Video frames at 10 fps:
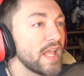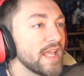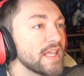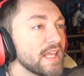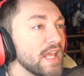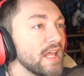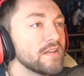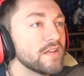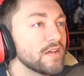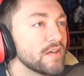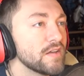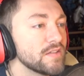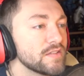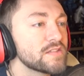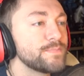taking in
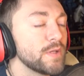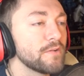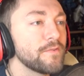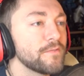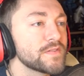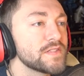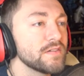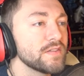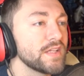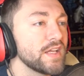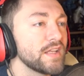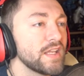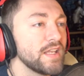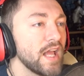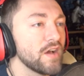this beautiful facility, and
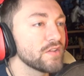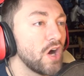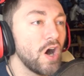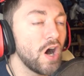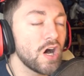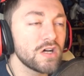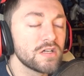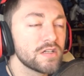then down the hall,